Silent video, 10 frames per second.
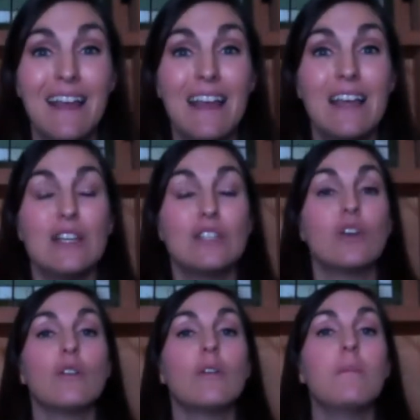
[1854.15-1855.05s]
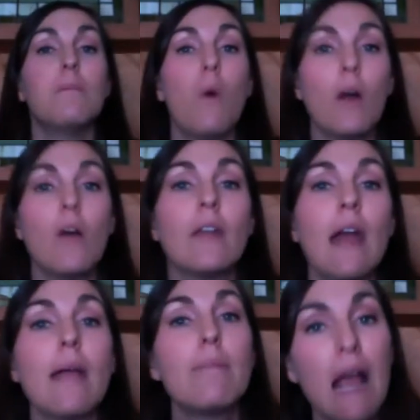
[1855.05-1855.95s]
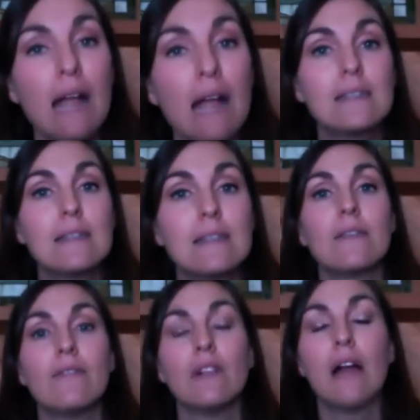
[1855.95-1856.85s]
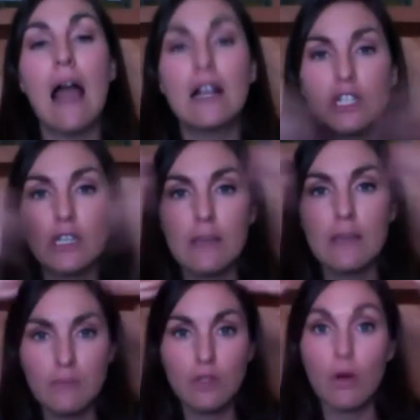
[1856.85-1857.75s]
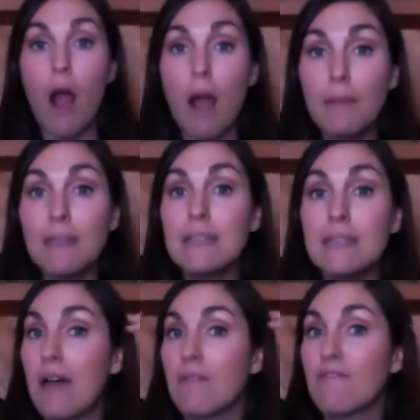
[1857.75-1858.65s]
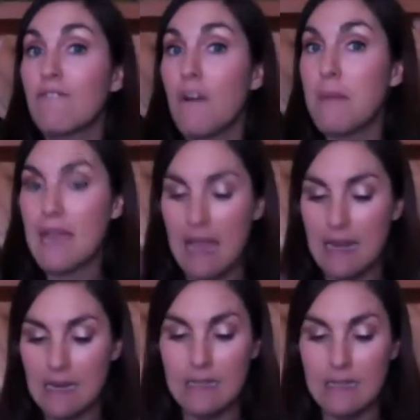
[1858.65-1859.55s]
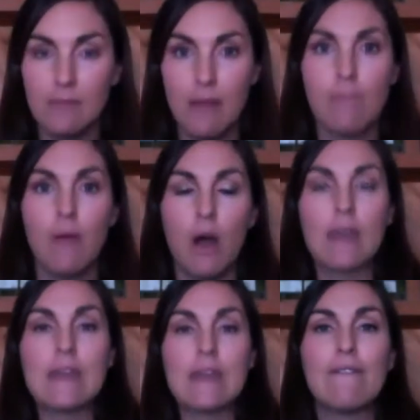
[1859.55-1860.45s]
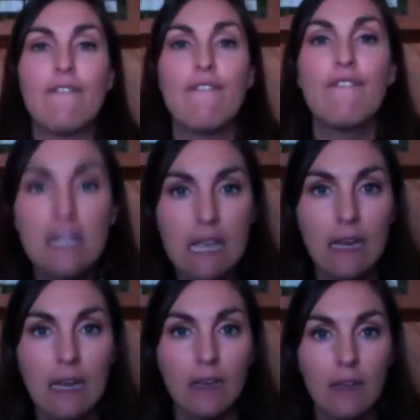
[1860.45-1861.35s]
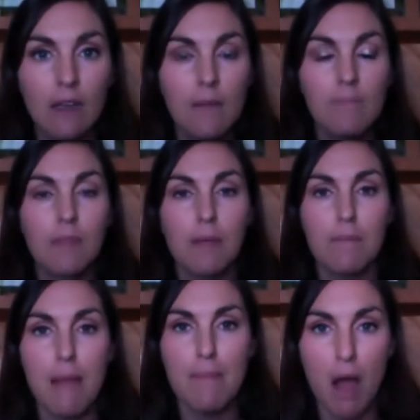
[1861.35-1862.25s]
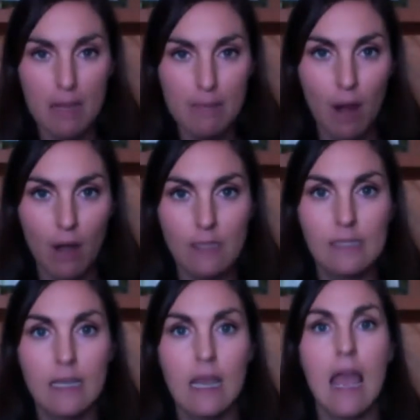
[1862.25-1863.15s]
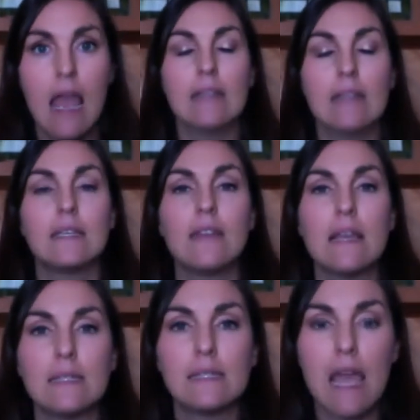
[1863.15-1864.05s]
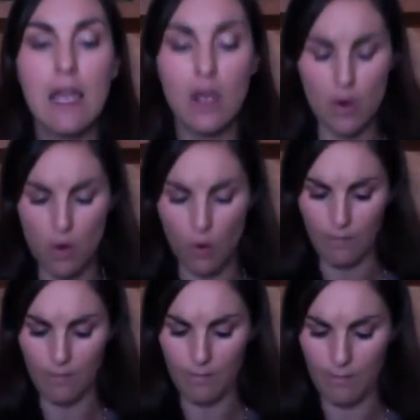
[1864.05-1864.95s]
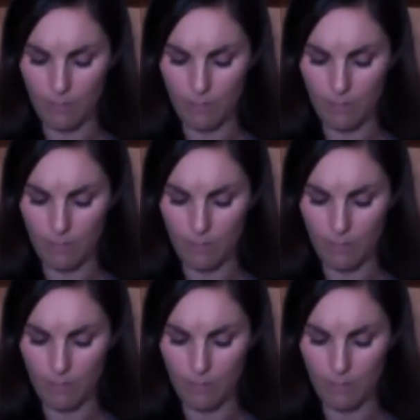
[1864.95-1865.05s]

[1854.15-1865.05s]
So the more that I practice this of actually dropping down from my head and into my body and feeling my body parts, and to then say, ooh, there's